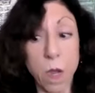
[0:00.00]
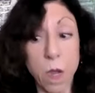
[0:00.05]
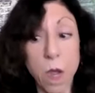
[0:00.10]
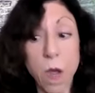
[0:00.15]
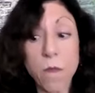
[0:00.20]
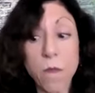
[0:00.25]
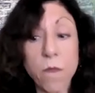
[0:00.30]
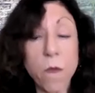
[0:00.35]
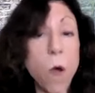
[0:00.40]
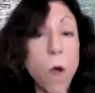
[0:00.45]

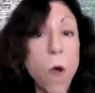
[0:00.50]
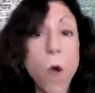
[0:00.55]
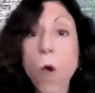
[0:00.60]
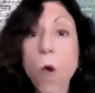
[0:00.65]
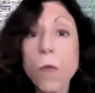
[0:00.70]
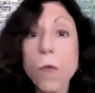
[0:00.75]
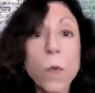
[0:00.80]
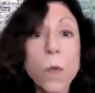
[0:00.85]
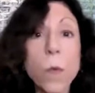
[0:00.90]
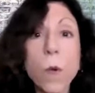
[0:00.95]
of
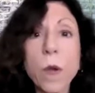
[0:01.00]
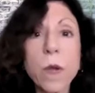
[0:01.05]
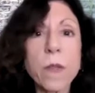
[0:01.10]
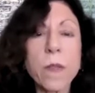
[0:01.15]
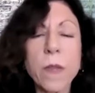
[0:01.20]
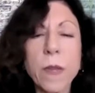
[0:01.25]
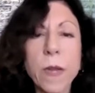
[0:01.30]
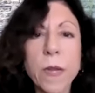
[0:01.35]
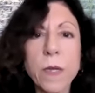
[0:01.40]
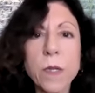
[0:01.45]
all the work
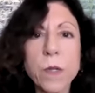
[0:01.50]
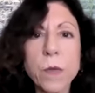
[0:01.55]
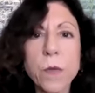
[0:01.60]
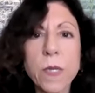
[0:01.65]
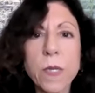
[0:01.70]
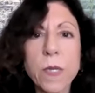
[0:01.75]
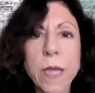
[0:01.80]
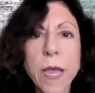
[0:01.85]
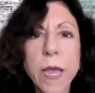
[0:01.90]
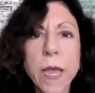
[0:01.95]
that I do
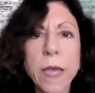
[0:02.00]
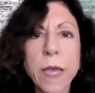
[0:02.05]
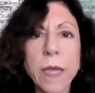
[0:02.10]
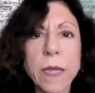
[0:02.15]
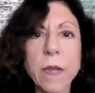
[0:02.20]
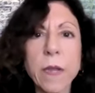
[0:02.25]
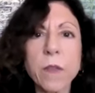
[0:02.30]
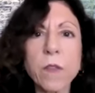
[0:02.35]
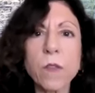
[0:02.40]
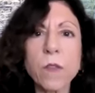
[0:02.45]
today.
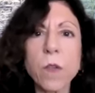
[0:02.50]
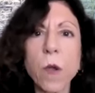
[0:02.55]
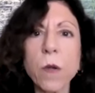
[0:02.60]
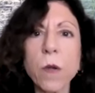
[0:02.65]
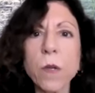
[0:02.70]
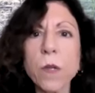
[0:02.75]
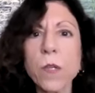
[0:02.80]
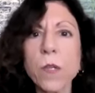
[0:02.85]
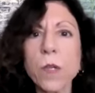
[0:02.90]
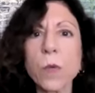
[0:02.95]
And I
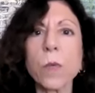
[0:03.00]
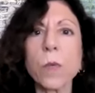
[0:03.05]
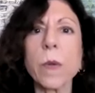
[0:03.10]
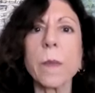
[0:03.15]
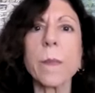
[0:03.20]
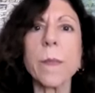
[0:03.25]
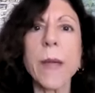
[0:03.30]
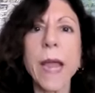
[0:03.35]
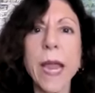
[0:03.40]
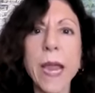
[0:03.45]
started to
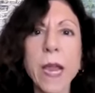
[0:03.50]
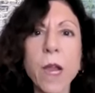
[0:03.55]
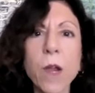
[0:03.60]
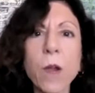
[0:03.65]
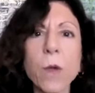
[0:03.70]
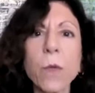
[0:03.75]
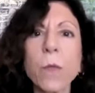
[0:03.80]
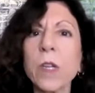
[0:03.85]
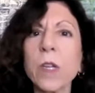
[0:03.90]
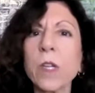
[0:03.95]

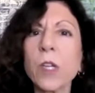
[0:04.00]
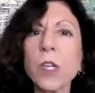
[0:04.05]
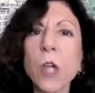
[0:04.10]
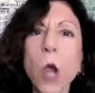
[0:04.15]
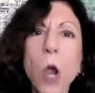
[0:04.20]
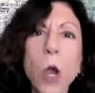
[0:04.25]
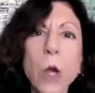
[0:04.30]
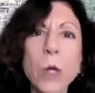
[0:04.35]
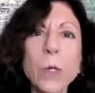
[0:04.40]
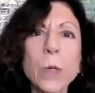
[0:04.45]
repair,
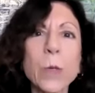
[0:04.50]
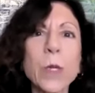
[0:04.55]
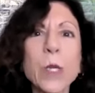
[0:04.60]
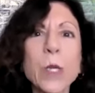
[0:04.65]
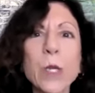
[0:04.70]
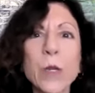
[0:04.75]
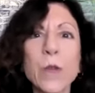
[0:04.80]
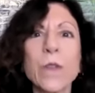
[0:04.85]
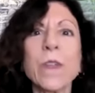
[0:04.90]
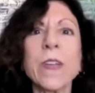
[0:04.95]
recharge,
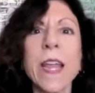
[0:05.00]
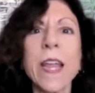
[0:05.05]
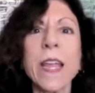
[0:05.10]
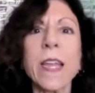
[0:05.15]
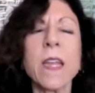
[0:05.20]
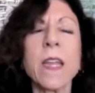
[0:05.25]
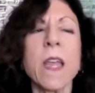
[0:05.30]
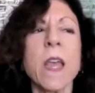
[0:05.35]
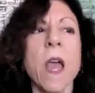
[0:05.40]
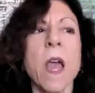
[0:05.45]

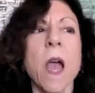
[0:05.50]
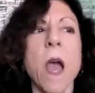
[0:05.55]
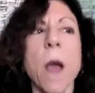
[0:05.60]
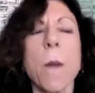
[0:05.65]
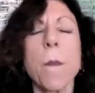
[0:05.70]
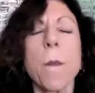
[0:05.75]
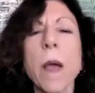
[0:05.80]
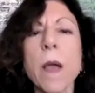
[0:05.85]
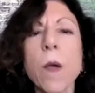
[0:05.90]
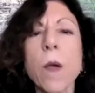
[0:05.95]
rejuvenate.
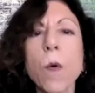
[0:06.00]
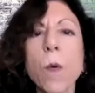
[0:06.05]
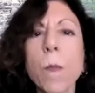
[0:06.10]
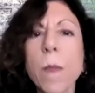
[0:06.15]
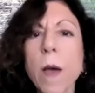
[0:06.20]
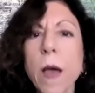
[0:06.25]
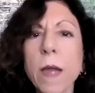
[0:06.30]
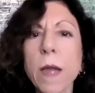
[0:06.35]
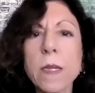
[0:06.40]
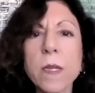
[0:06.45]
My whole
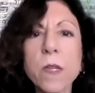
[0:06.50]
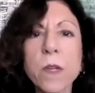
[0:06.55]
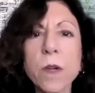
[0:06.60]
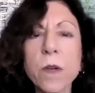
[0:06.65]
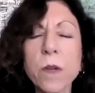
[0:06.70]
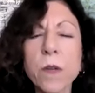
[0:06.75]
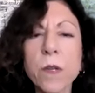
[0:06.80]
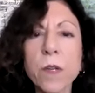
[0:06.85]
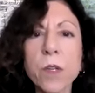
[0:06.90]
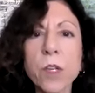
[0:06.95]
body
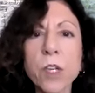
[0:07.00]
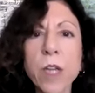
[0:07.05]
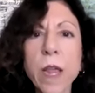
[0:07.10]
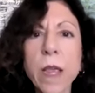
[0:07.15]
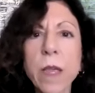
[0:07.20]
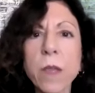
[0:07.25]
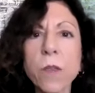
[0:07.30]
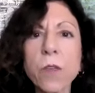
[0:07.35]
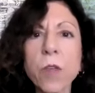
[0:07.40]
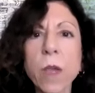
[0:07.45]
started to
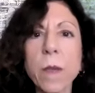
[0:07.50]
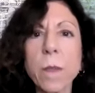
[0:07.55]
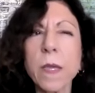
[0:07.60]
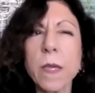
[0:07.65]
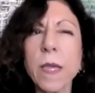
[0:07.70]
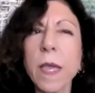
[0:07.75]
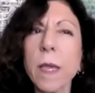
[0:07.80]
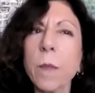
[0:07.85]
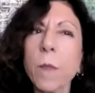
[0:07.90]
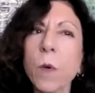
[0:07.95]
change. I
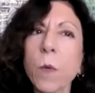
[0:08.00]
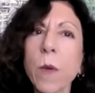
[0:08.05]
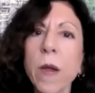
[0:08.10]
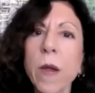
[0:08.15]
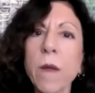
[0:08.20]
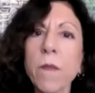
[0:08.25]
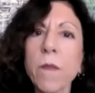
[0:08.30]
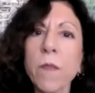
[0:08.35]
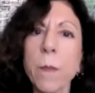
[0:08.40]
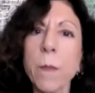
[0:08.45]
became
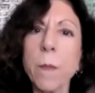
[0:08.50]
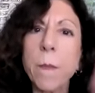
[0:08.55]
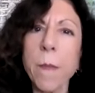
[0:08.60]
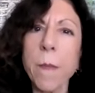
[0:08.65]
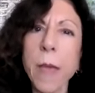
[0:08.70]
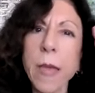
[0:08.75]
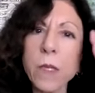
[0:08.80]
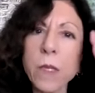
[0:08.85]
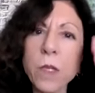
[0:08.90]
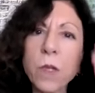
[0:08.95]
aware of the
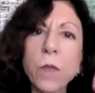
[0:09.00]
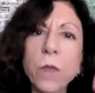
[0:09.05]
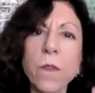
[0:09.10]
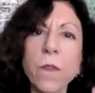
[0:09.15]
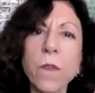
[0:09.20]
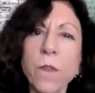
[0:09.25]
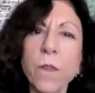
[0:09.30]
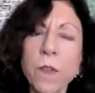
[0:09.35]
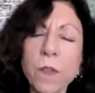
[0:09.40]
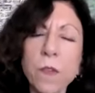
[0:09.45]
mental, the
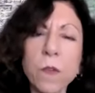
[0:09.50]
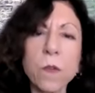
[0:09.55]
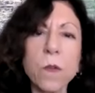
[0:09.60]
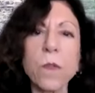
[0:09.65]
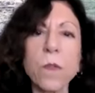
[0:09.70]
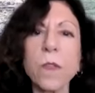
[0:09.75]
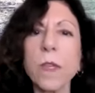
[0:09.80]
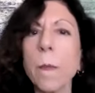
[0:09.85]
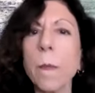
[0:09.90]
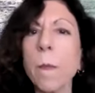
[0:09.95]

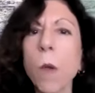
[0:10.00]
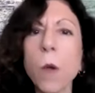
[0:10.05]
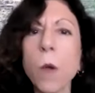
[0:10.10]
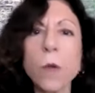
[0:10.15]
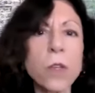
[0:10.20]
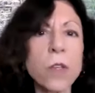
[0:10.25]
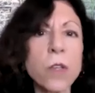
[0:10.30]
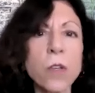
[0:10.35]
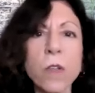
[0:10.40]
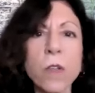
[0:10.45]
physical, the
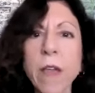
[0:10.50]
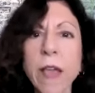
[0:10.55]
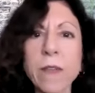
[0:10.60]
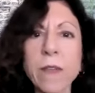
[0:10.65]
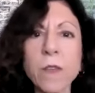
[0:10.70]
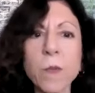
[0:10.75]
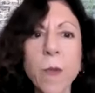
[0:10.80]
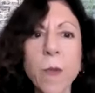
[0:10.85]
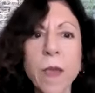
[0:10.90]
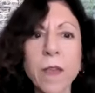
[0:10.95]
emotional
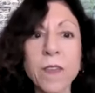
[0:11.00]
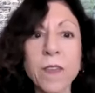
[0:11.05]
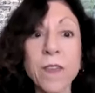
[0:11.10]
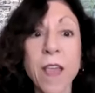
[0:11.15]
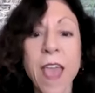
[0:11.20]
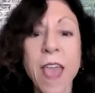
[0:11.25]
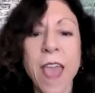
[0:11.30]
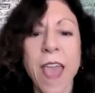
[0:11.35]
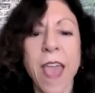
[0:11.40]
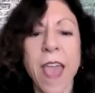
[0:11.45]
aspects.
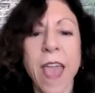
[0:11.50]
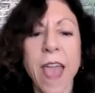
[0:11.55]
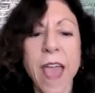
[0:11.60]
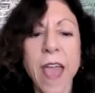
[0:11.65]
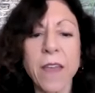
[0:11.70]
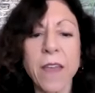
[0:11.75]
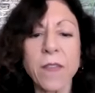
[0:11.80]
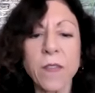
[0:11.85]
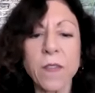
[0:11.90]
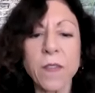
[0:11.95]

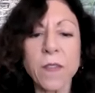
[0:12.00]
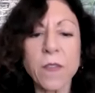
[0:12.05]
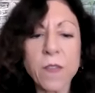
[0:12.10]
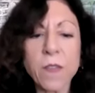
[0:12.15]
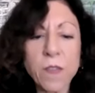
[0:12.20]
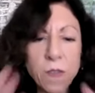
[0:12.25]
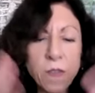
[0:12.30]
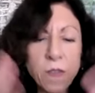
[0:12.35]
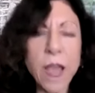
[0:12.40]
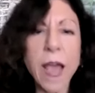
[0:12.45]
And
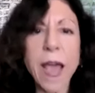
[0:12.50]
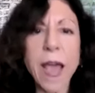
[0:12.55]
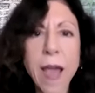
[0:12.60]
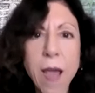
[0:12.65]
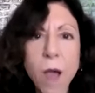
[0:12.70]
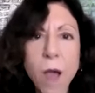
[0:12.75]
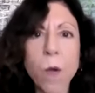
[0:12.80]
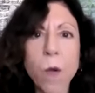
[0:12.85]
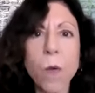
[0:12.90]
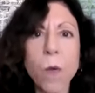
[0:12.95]
this is
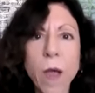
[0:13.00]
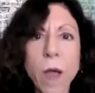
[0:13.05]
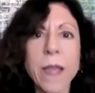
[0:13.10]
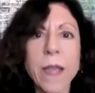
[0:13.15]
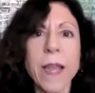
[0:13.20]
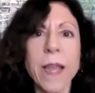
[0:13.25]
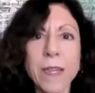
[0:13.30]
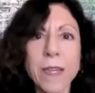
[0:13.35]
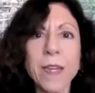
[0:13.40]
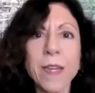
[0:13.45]
how I
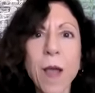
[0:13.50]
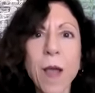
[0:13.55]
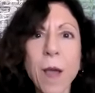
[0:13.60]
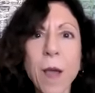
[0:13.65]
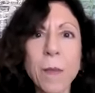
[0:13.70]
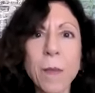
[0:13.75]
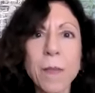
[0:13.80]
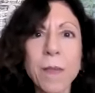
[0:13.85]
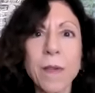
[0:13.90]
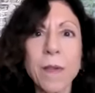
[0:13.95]
ended
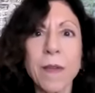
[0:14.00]
up